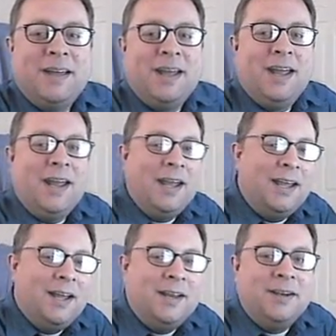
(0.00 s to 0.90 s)

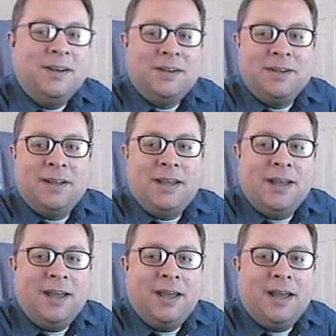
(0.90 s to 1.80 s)
and
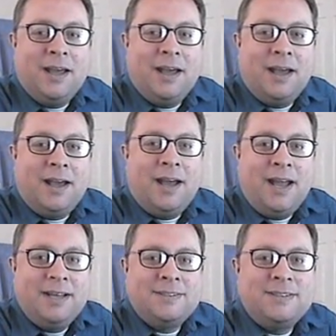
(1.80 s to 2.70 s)

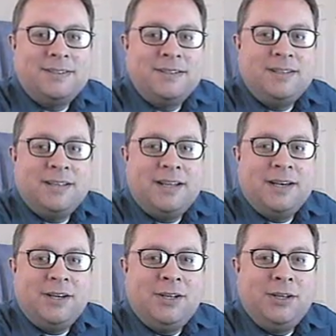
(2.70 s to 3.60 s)
I see
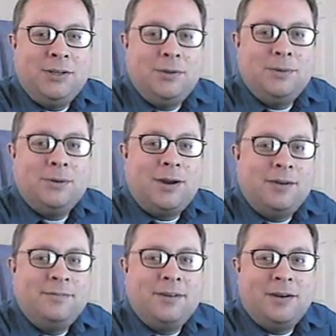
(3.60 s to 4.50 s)
that you
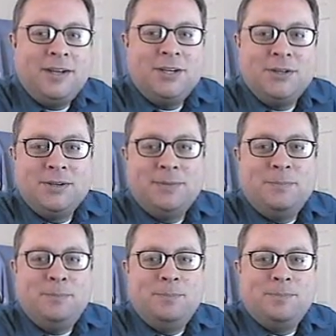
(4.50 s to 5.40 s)
are a very good
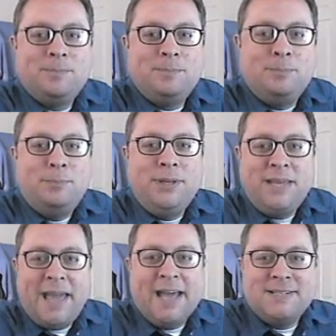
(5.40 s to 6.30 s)

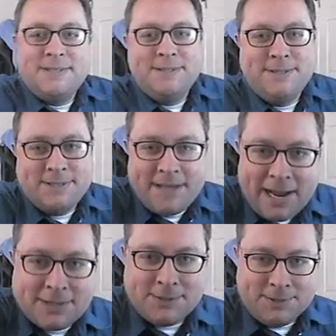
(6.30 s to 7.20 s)
BS
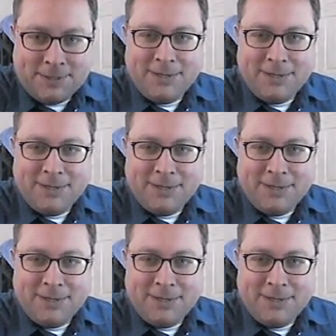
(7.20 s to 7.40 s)
detector.